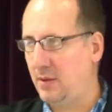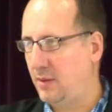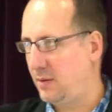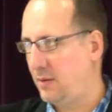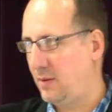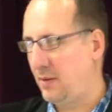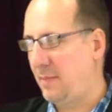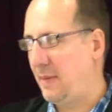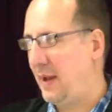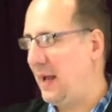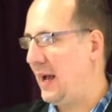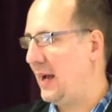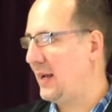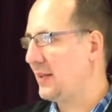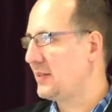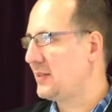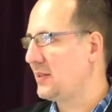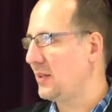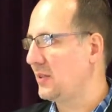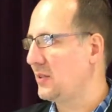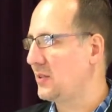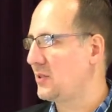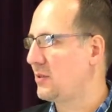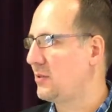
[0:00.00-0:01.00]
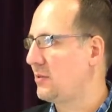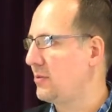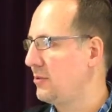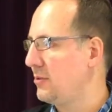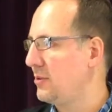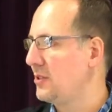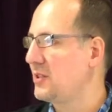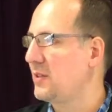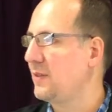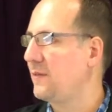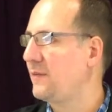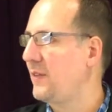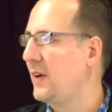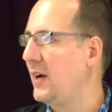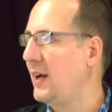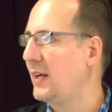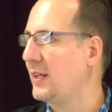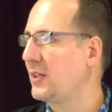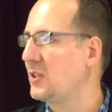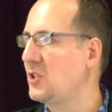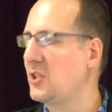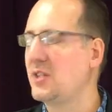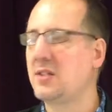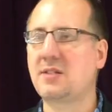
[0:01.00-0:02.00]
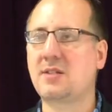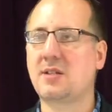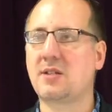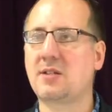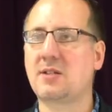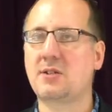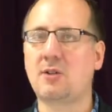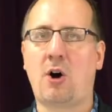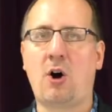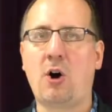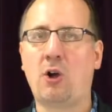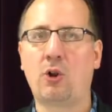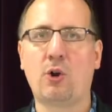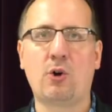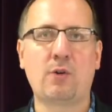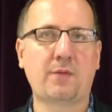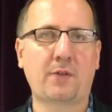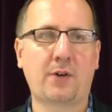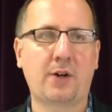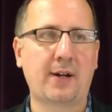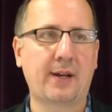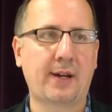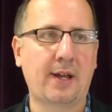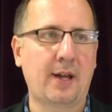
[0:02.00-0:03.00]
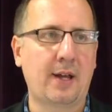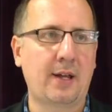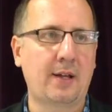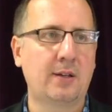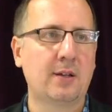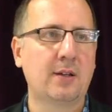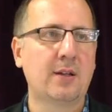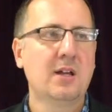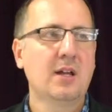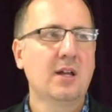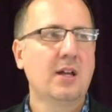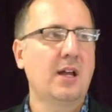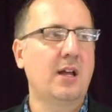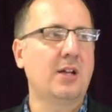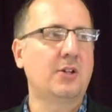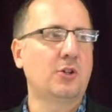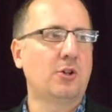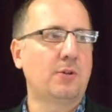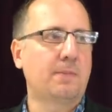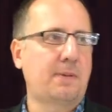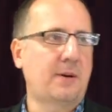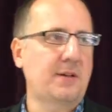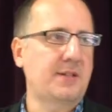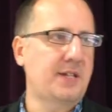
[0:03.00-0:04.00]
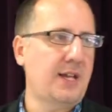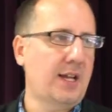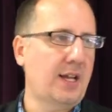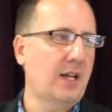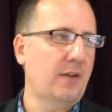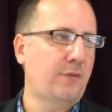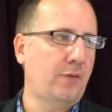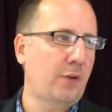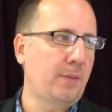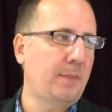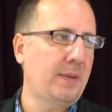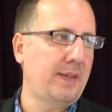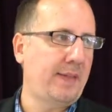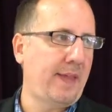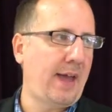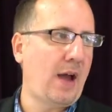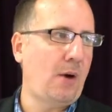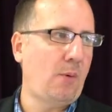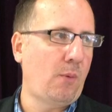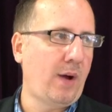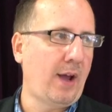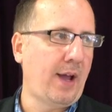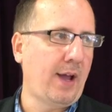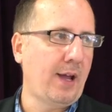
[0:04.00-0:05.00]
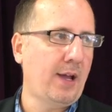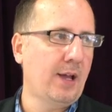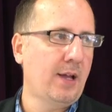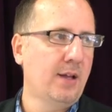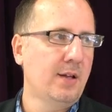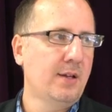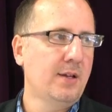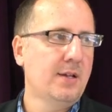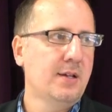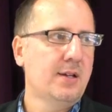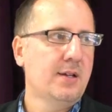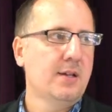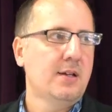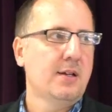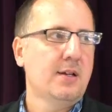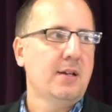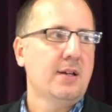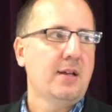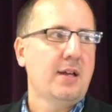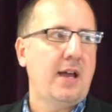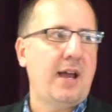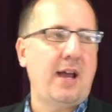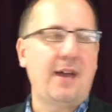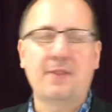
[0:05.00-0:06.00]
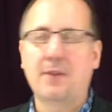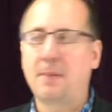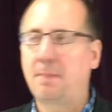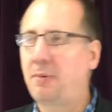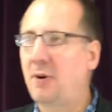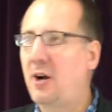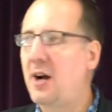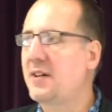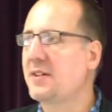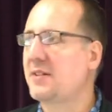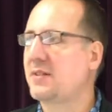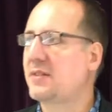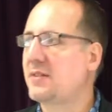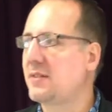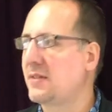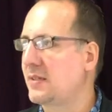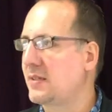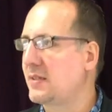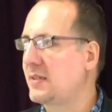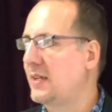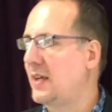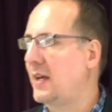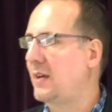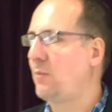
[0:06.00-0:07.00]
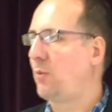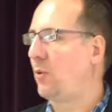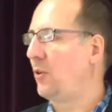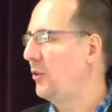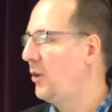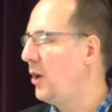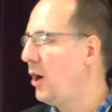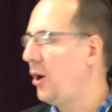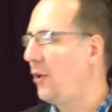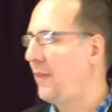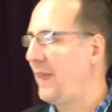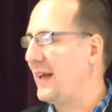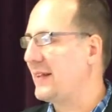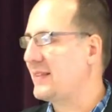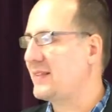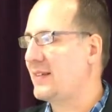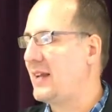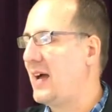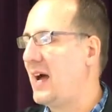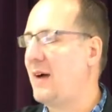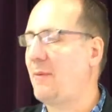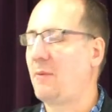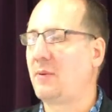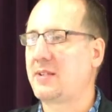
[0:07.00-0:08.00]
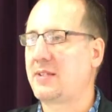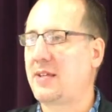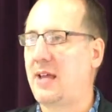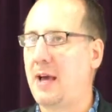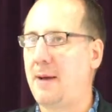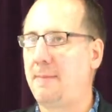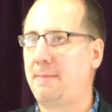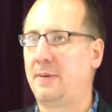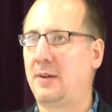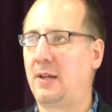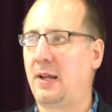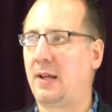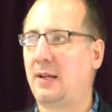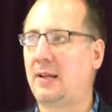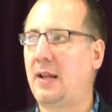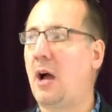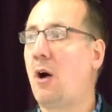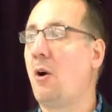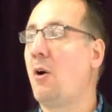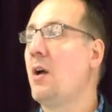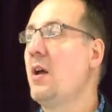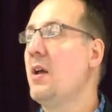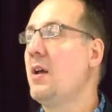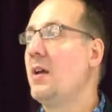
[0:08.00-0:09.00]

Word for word: The Mass is crucifying Jesus all over again, and you partake of him in that way. And the Protestants said, well, no, that's not what's happening. Now,